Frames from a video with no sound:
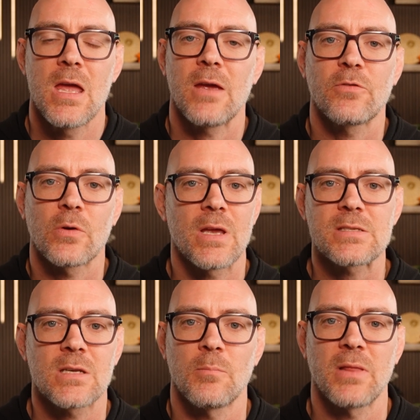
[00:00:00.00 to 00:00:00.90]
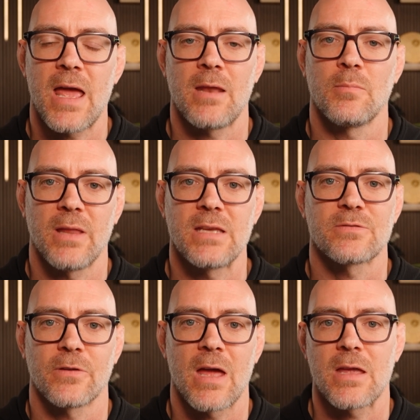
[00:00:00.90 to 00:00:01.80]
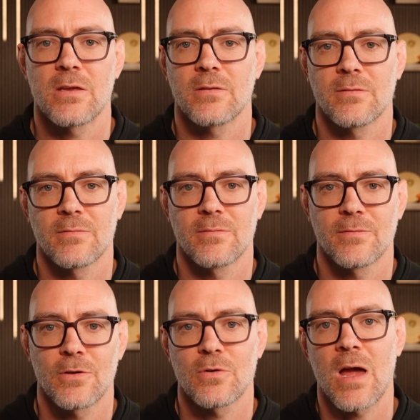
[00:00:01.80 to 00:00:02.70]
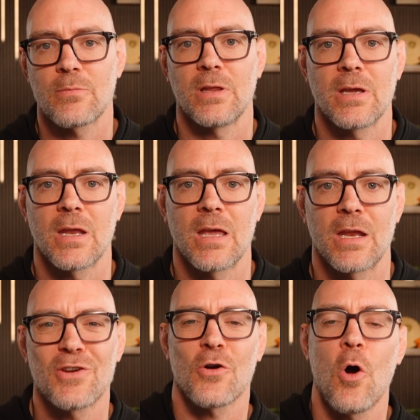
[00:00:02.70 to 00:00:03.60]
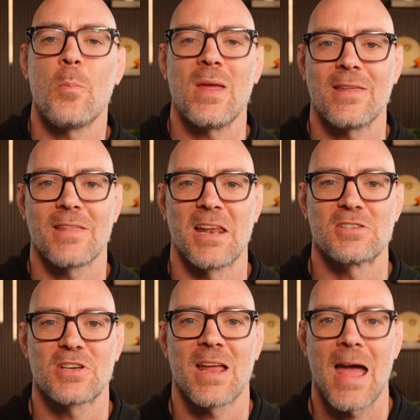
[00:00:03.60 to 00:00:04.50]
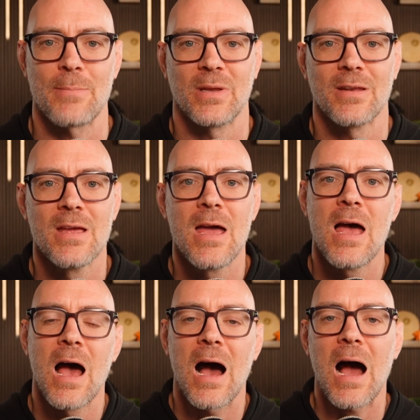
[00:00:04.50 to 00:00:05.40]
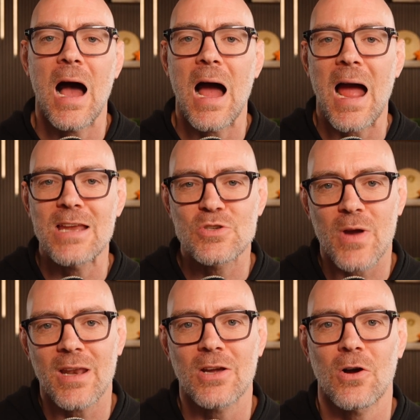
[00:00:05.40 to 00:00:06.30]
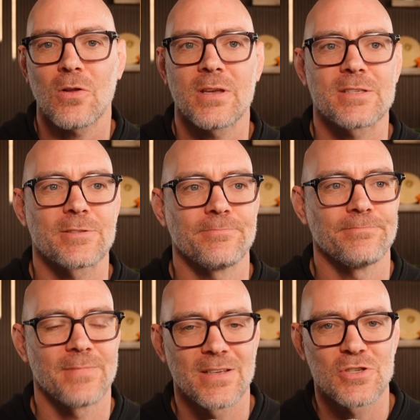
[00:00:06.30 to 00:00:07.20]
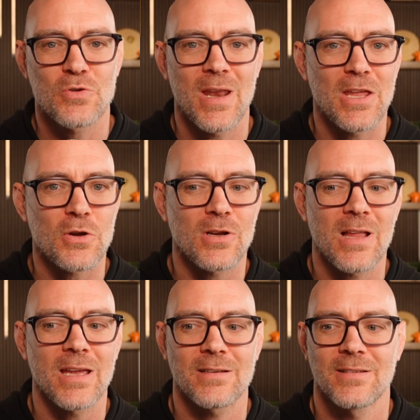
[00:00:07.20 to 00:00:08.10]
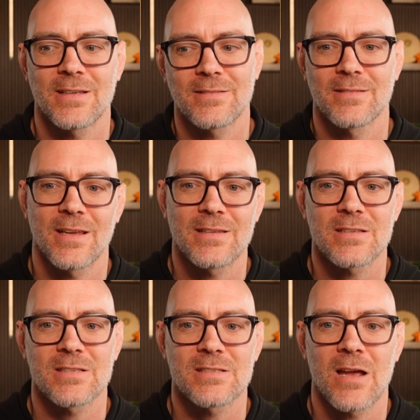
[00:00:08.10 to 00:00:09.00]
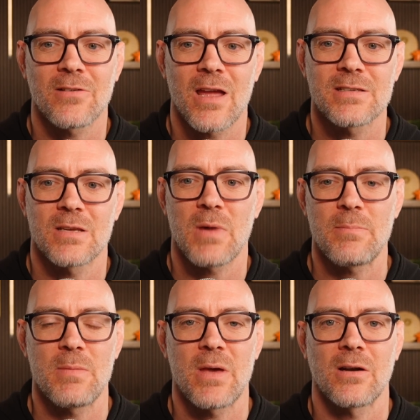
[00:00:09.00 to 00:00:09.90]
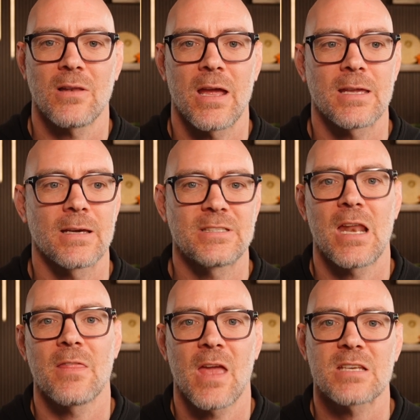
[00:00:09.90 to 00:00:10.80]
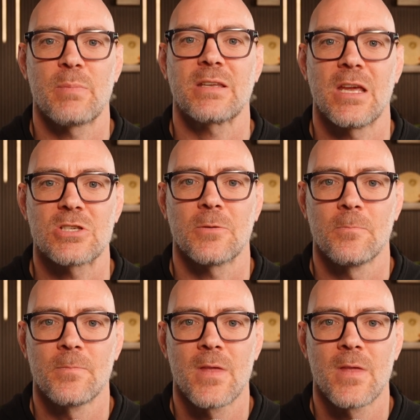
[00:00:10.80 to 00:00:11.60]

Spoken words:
If there isn't a plan in place for that, you're not really going to get it. You're hoping that it's going to happen. I try to call this training your client. It doesn't sound nice. It might be better like setting the expectation.